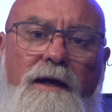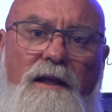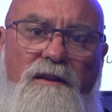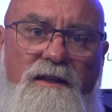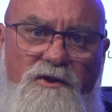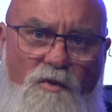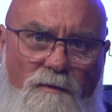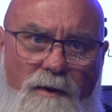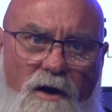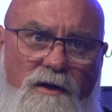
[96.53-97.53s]
This
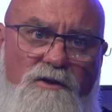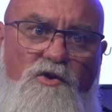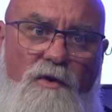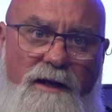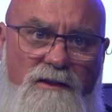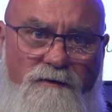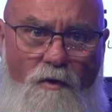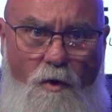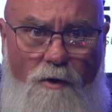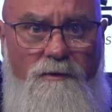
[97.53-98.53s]
rebellion
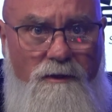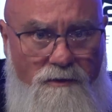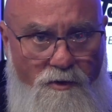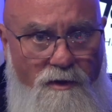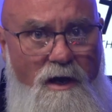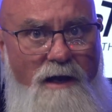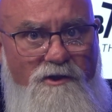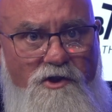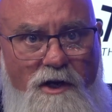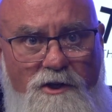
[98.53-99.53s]
transformed, due to
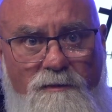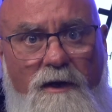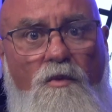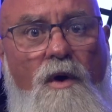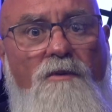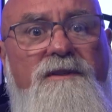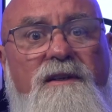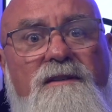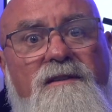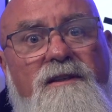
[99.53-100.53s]
God's judgment, what was
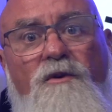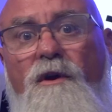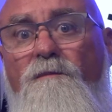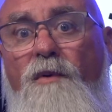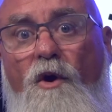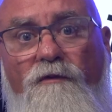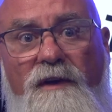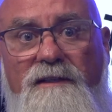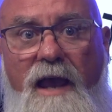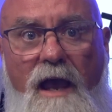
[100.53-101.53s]
considered a
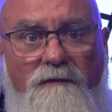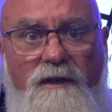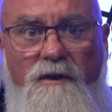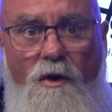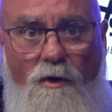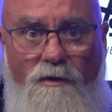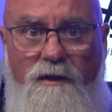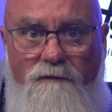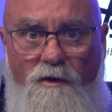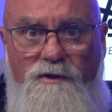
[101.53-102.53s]
perfect heaven and earth
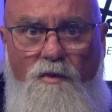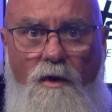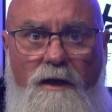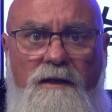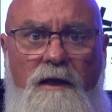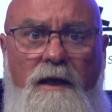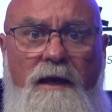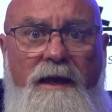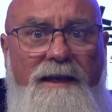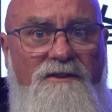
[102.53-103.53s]
in verse 1
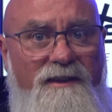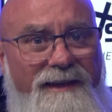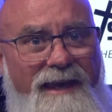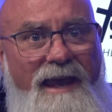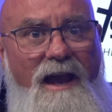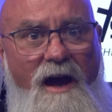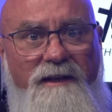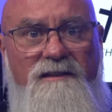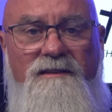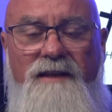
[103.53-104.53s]
into the
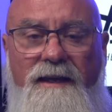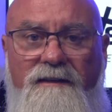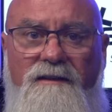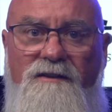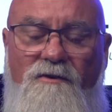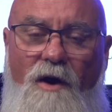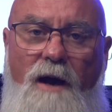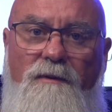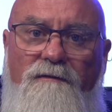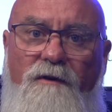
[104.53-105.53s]
chaotic state
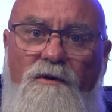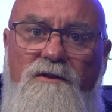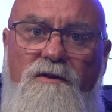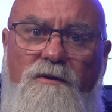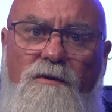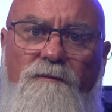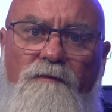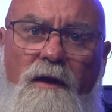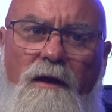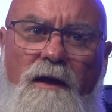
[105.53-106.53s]
described in verse 2.
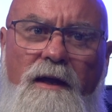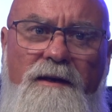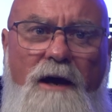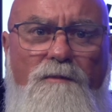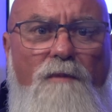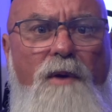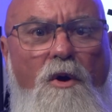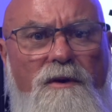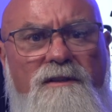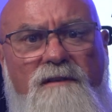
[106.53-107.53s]
Now,
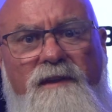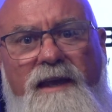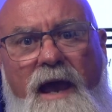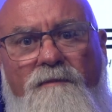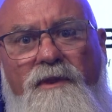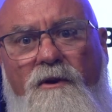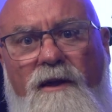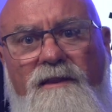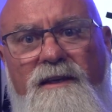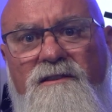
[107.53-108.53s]
proponents of the gap
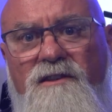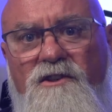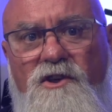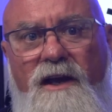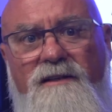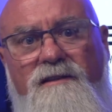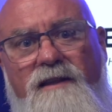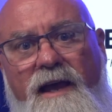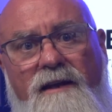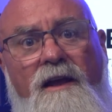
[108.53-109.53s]
theory then suggest
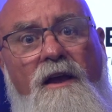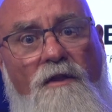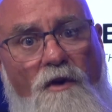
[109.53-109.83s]
that the